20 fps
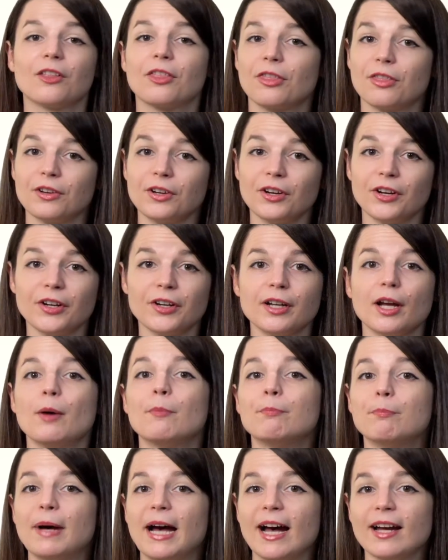Third,
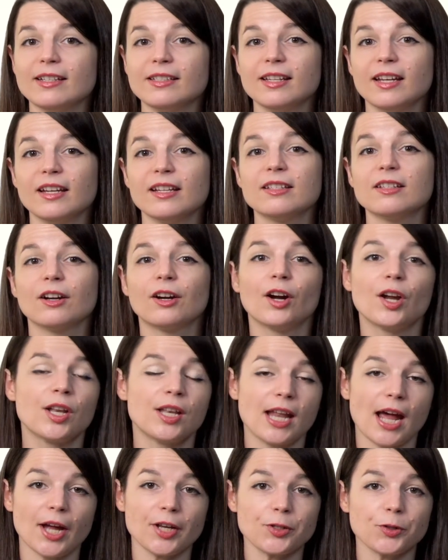bad days are a
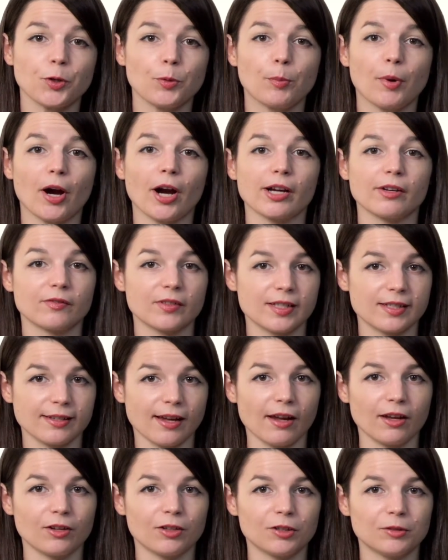natural part of the
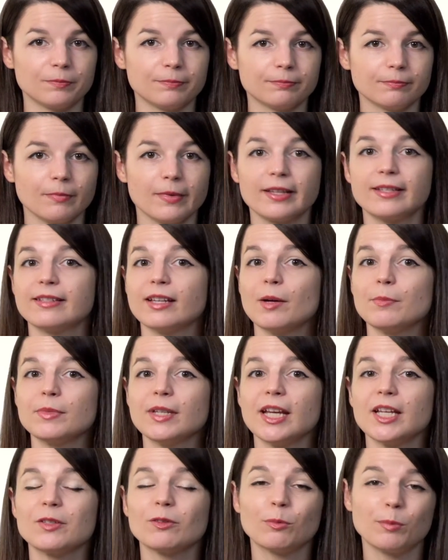cycle. Some
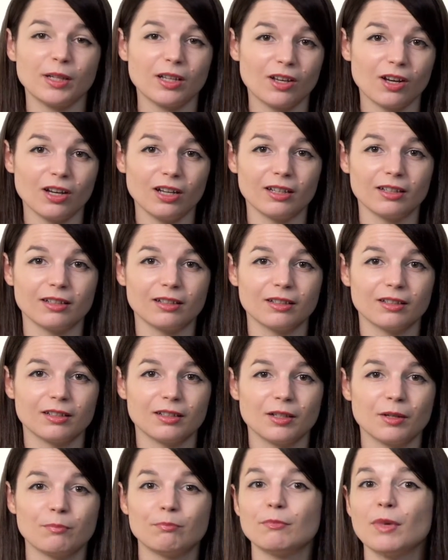days will be good.
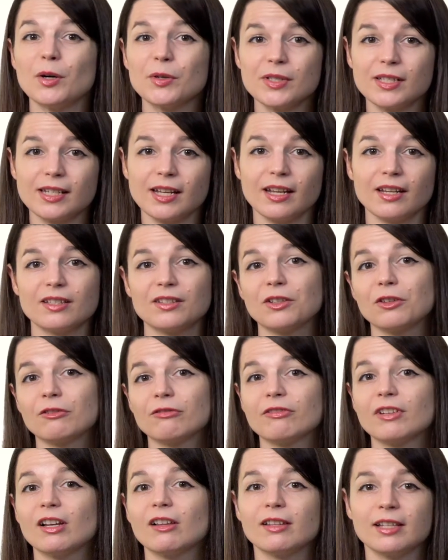Most days you'll
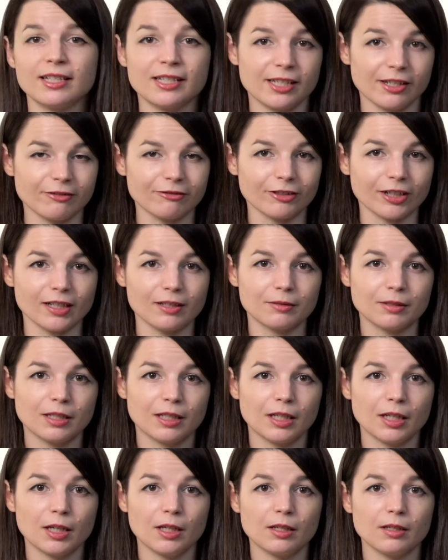feel indifferent.
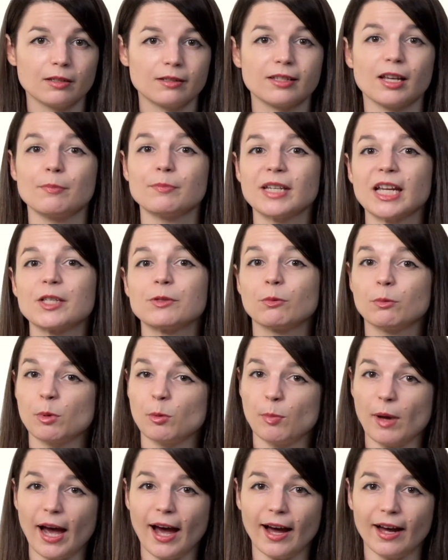Some days will be
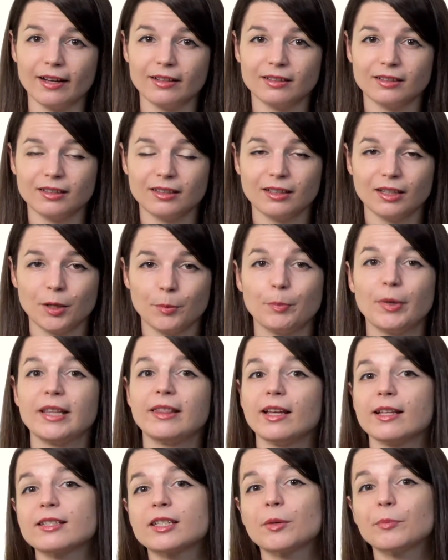bad. But
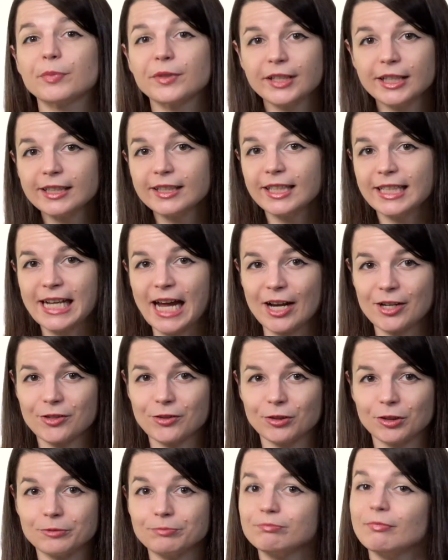that's completely
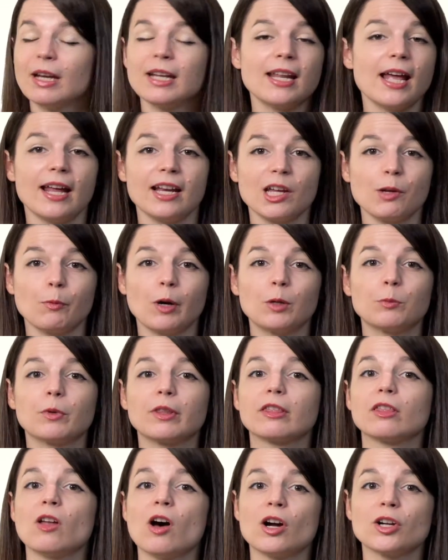natural, and anyone
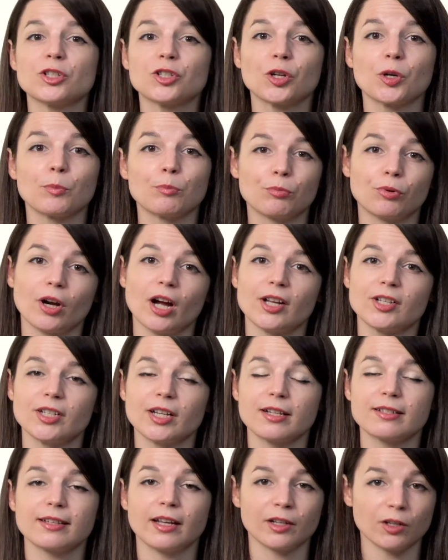with long-term
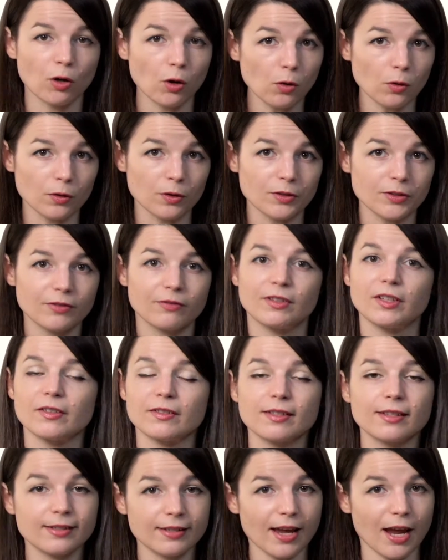projects and goals feels
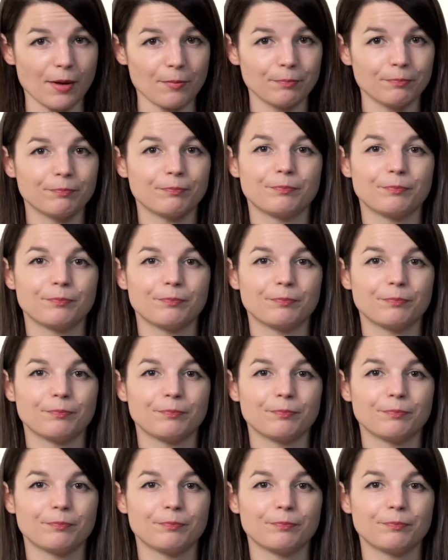the same.